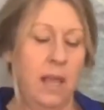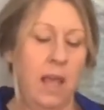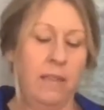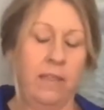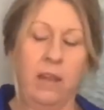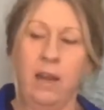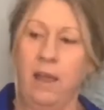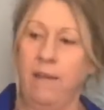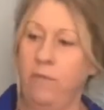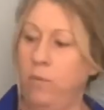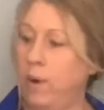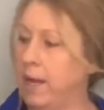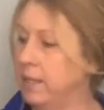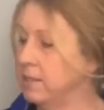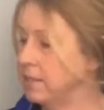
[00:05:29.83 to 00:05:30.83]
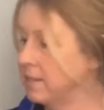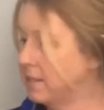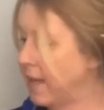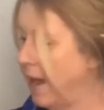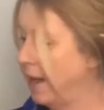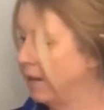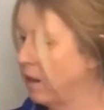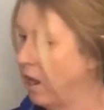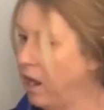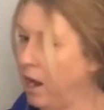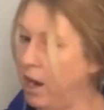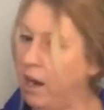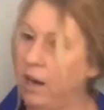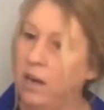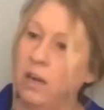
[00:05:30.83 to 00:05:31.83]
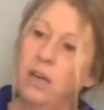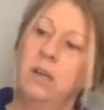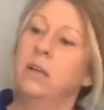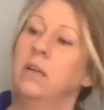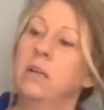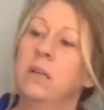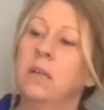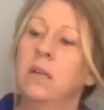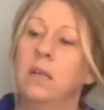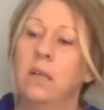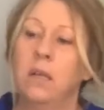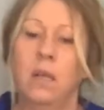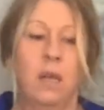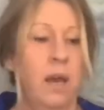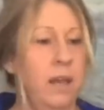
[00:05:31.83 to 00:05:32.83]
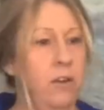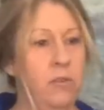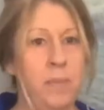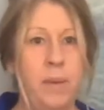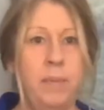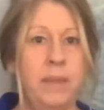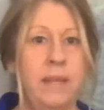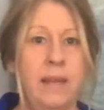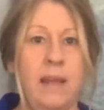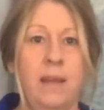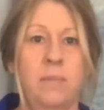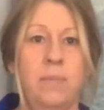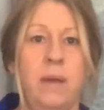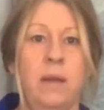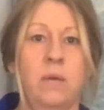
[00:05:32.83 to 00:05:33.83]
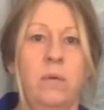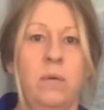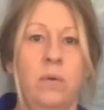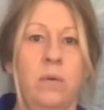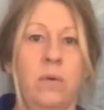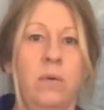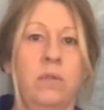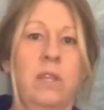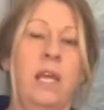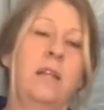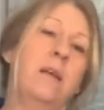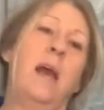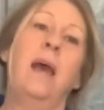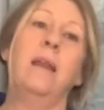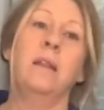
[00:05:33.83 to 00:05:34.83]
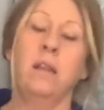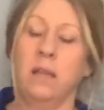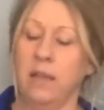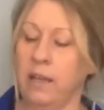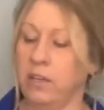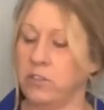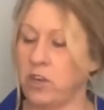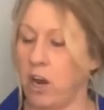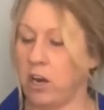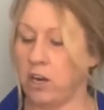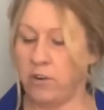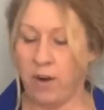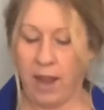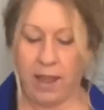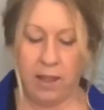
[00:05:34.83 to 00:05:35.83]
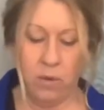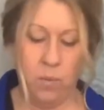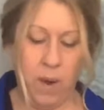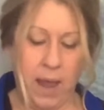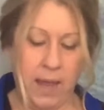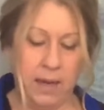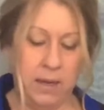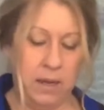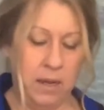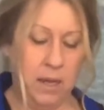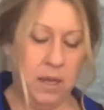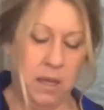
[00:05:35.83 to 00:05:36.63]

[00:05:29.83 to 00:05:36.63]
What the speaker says: Then I have ones that are, I don't remember the name, but they kind of look like a dark gray when